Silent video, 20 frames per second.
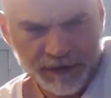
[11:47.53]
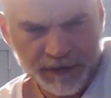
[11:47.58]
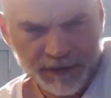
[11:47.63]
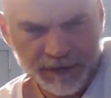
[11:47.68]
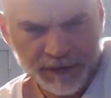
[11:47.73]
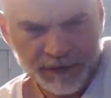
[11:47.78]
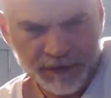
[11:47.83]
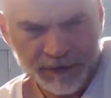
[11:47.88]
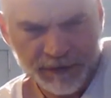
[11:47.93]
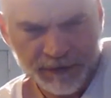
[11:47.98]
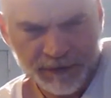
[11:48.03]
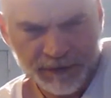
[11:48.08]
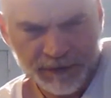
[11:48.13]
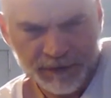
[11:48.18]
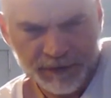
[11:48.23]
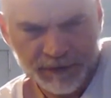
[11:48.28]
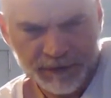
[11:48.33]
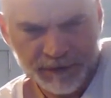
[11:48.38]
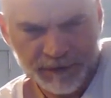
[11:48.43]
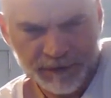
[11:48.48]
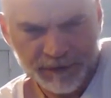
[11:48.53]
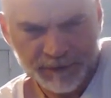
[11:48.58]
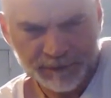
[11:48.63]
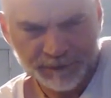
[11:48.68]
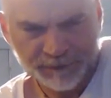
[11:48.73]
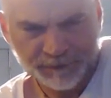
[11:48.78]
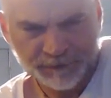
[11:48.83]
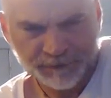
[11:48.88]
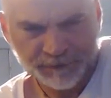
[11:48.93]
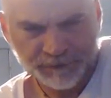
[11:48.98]

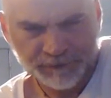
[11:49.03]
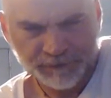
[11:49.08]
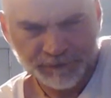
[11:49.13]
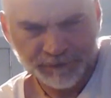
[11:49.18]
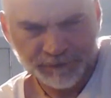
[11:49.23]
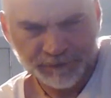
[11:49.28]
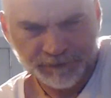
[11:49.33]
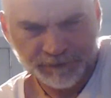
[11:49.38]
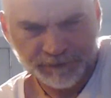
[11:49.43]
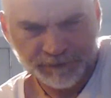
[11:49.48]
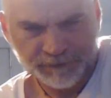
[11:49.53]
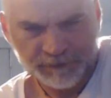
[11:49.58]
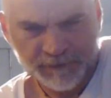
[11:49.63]
No words are spoken by the person on screen.